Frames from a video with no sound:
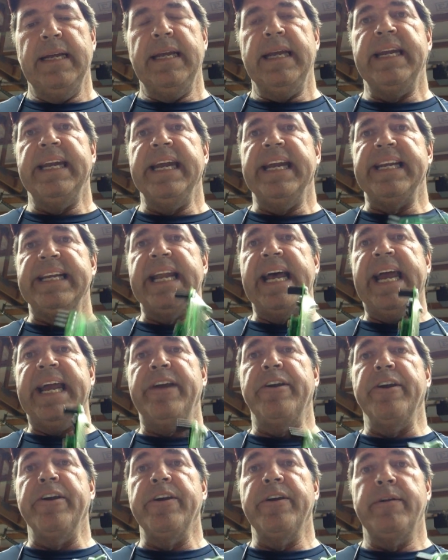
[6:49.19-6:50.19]
an
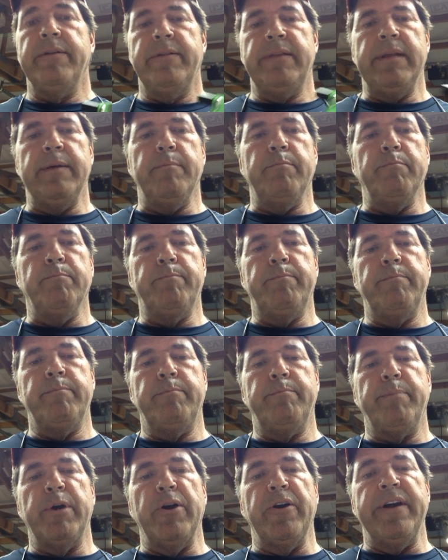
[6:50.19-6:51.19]
igniter that
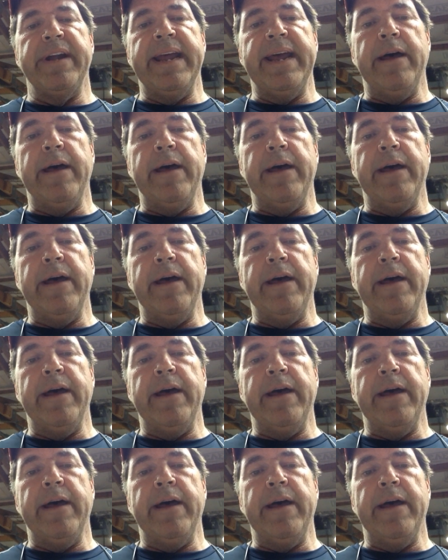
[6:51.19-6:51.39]
burned